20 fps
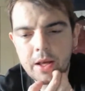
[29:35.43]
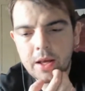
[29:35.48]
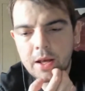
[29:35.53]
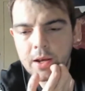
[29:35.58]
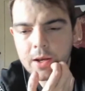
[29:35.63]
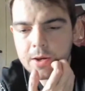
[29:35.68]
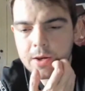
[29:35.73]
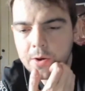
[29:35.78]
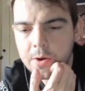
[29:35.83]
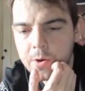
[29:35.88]

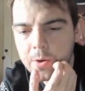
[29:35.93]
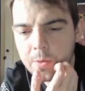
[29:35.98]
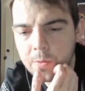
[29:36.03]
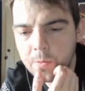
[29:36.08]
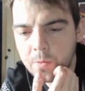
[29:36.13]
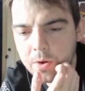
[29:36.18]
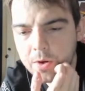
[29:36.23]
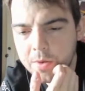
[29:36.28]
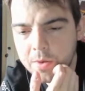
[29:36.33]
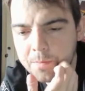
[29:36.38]
Hello,
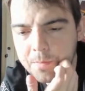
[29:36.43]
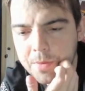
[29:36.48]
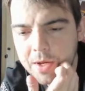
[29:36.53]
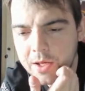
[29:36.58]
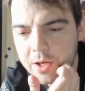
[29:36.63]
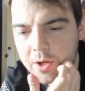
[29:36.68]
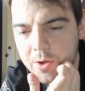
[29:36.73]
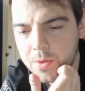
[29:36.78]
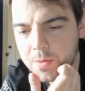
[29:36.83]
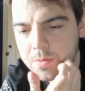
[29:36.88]
welcome back
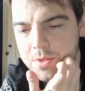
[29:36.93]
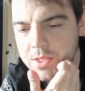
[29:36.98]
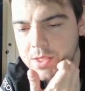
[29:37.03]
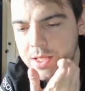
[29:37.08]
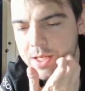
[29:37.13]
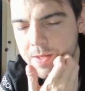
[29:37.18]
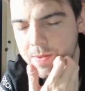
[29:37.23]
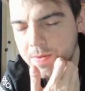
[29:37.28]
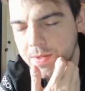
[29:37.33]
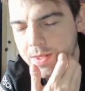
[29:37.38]
home,
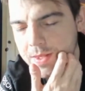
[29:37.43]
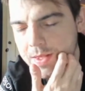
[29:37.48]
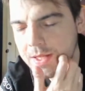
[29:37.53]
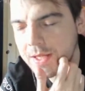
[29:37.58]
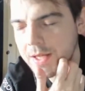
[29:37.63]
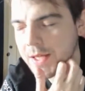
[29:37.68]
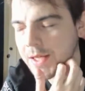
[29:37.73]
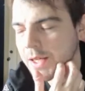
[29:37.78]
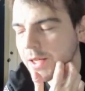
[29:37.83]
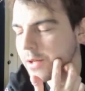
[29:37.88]
Stephen.
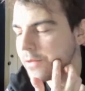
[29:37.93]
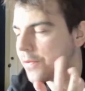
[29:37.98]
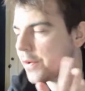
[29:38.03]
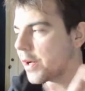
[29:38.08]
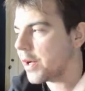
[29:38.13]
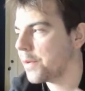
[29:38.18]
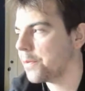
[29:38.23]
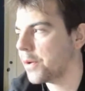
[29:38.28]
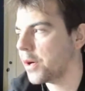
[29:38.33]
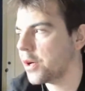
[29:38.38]
Thank you
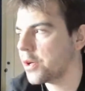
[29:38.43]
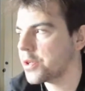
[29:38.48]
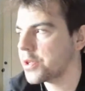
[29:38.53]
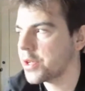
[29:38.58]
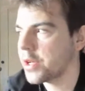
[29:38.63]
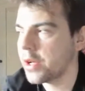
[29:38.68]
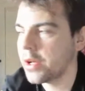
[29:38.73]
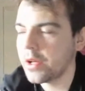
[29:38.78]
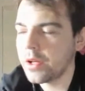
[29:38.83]
very much.